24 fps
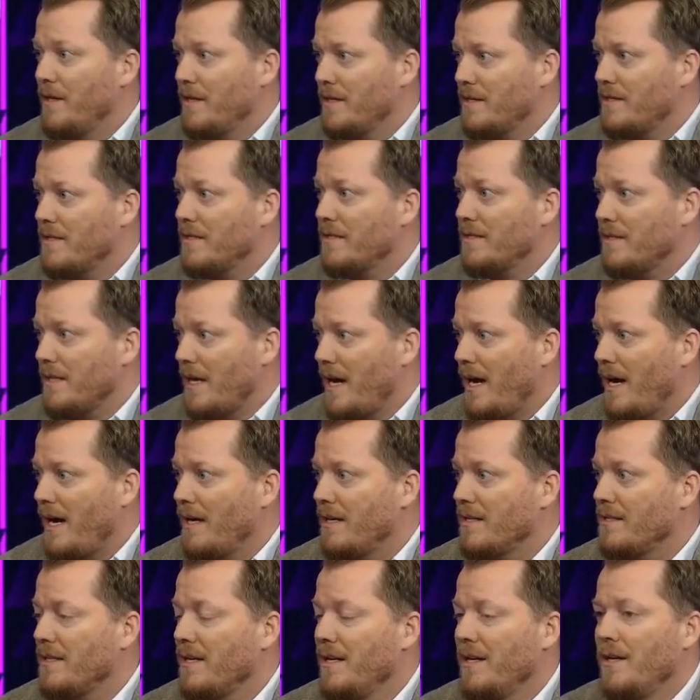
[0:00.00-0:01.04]
this
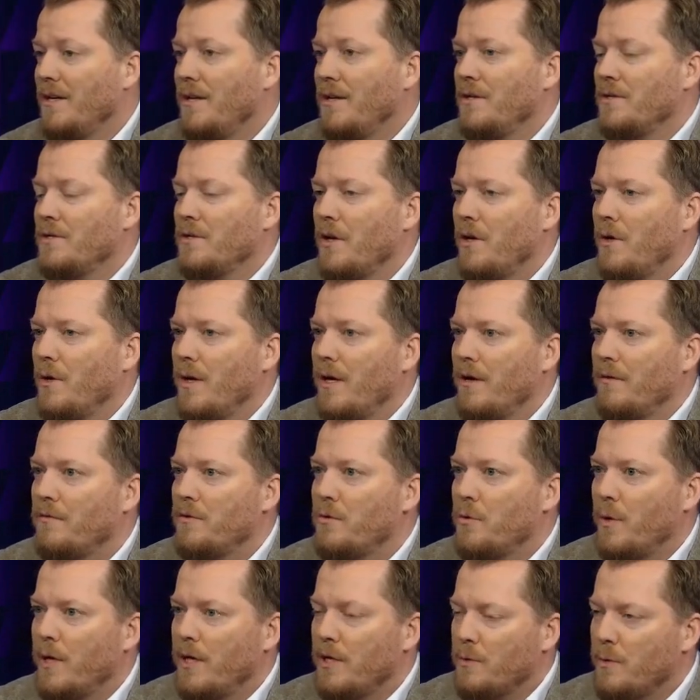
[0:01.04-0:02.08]
size. So if
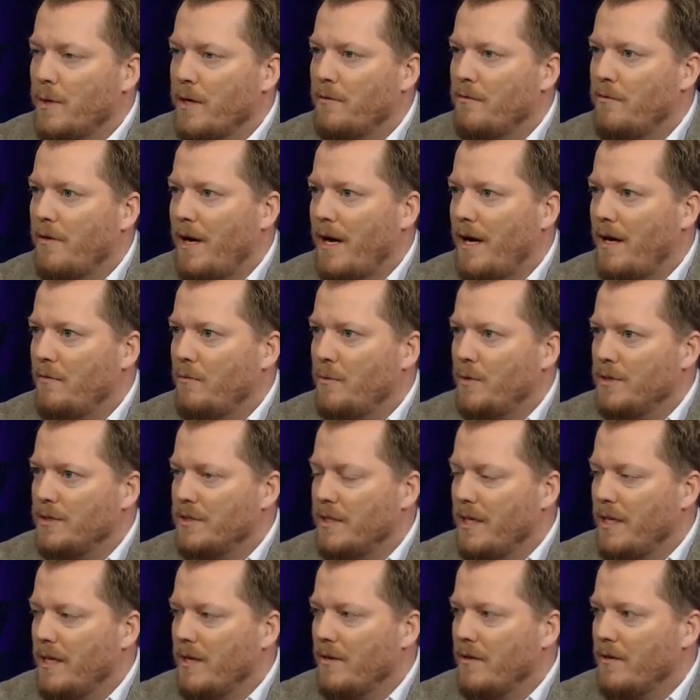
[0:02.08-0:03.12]
2025 was
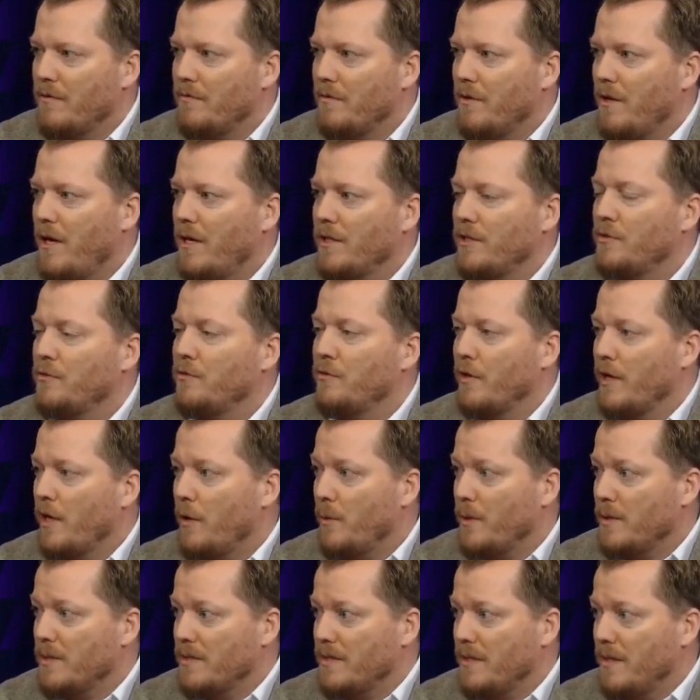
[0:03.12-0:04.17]
the year of launch
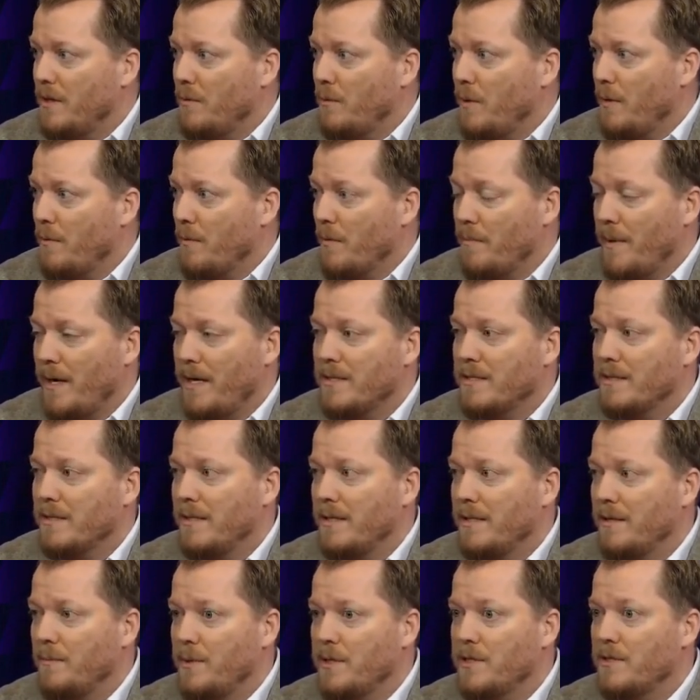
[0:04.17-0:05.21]
frequency, we
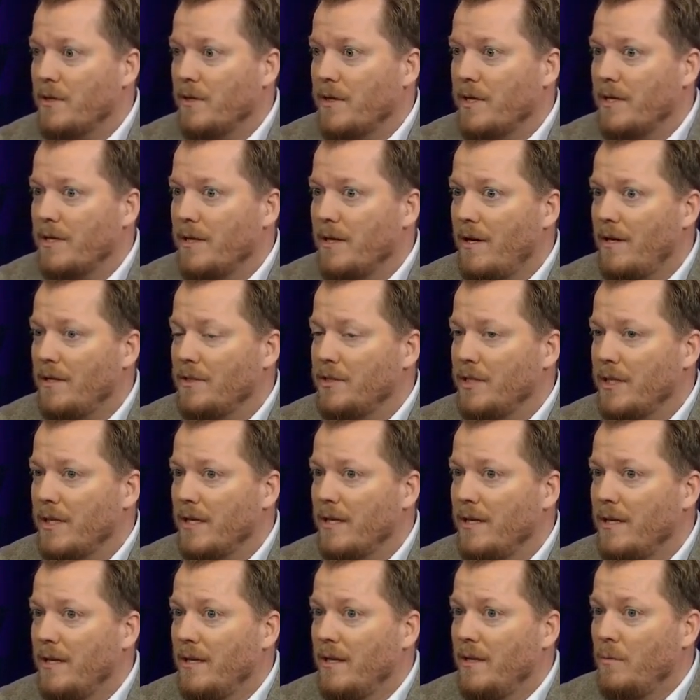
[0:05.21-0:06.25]

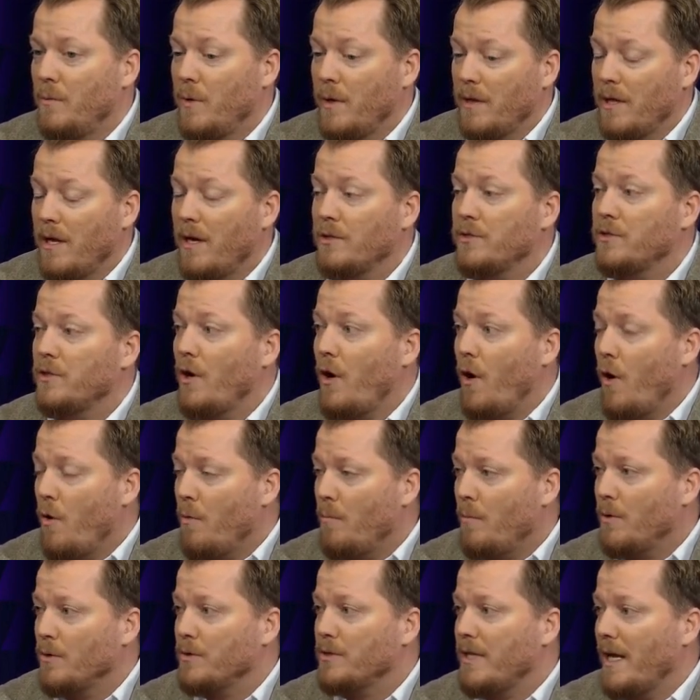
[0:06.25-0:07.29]
launched
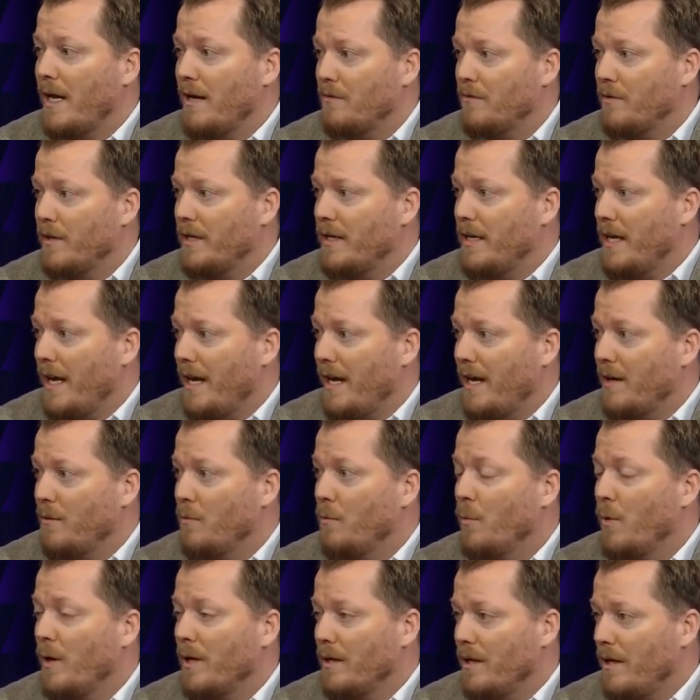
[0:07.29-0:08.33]
almost every day,
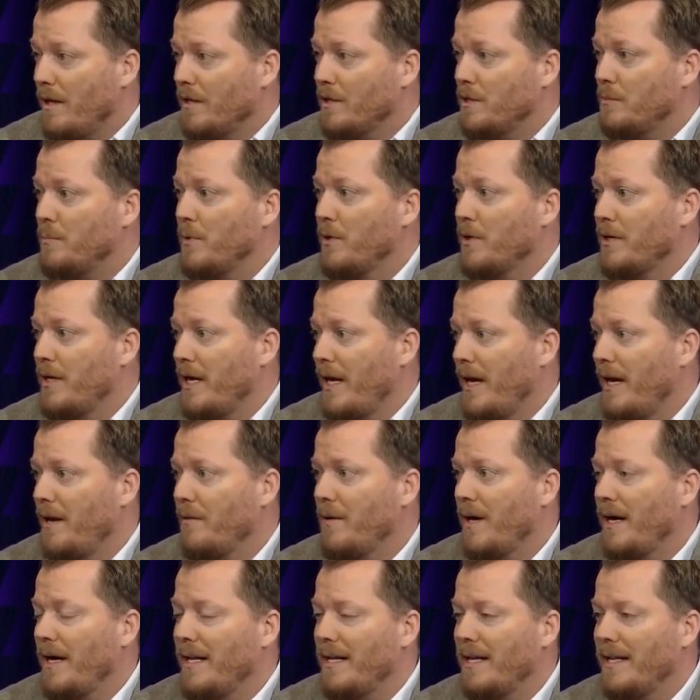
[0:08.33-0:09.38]
one launch per day,
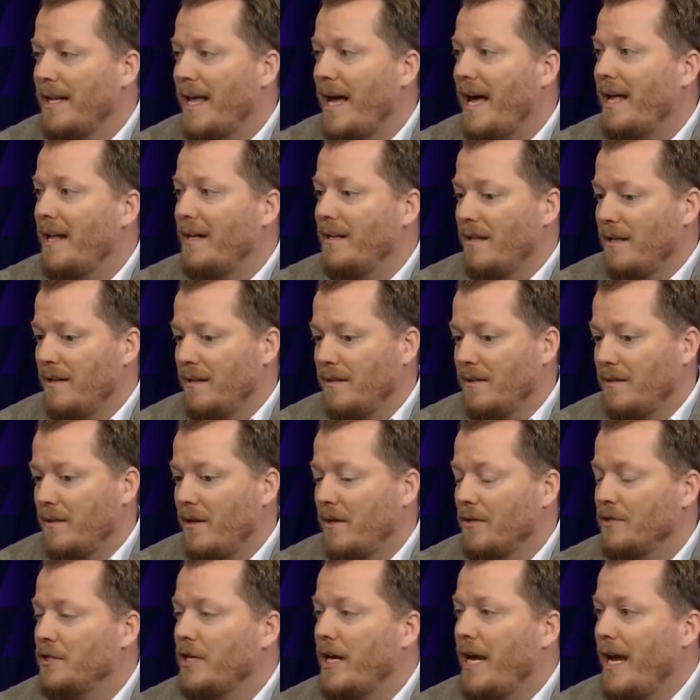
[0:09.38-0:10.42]
right? And that
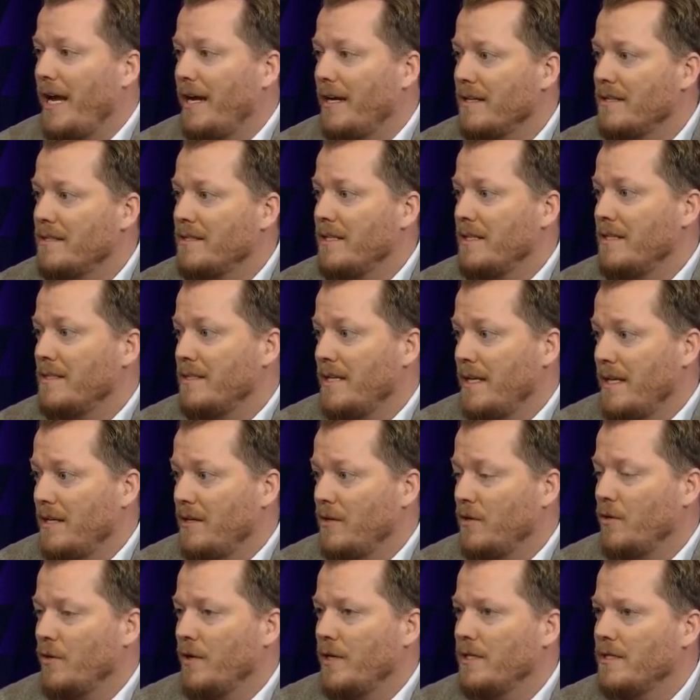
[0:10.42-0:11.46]
launch cadence is
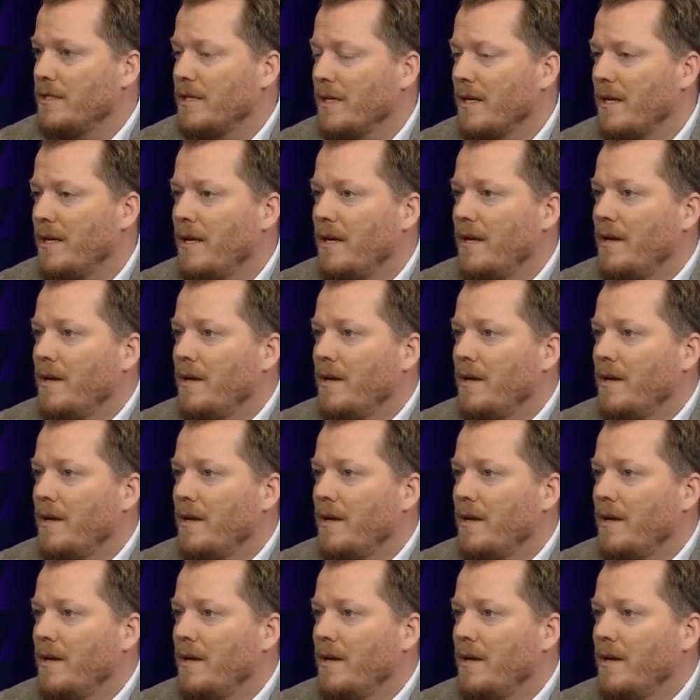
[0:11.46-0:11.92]
increasing.